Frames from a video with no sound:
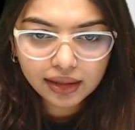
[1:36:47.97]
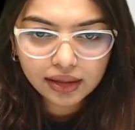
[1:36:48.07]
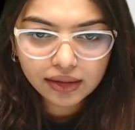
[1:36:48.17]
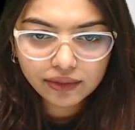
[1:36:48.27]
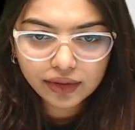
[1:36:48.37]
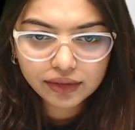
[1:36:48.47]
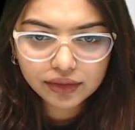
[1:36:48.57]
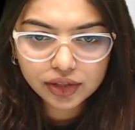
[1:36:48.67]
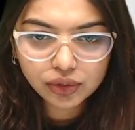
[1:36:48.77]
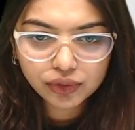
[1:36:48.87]
Where were
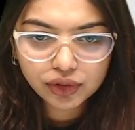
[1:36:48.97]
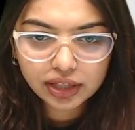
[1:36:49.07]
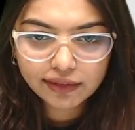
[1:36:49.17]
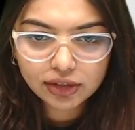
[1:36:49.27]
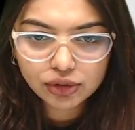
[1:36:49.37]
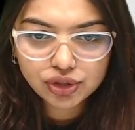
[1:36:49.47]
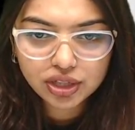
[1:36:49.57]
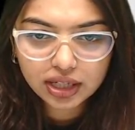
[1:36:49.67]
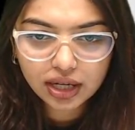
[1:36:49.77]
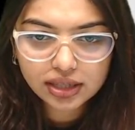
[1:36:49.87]
you for the evolution
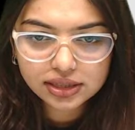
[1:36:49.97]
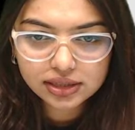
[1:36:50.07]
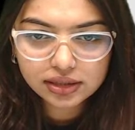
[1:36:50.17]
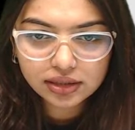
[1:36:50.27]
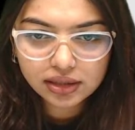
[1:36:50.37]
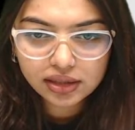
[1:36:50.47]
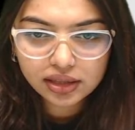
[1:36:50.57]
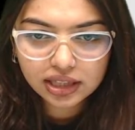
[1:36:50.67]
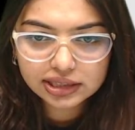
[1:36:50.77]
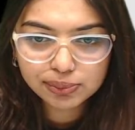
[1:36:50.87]
class?
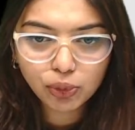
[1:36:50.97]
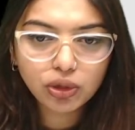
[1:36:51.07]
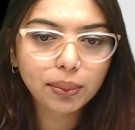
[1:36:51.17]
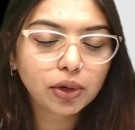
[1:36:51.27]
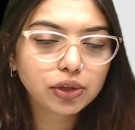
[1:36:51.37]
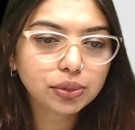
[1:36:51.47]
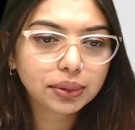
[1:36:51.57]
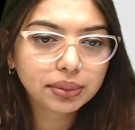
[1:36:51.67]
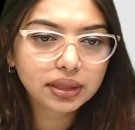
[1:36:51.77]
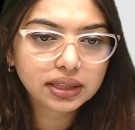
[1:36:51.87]
I spoke about you
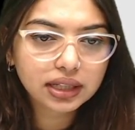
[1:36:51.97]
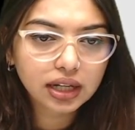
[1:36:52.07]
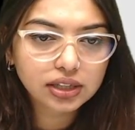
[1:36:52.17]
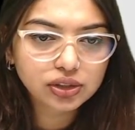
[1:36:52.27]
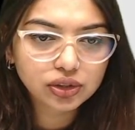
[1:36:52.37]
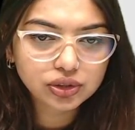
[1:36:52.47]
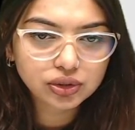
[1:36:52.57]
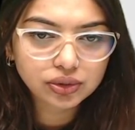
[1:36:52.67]
people in the class also.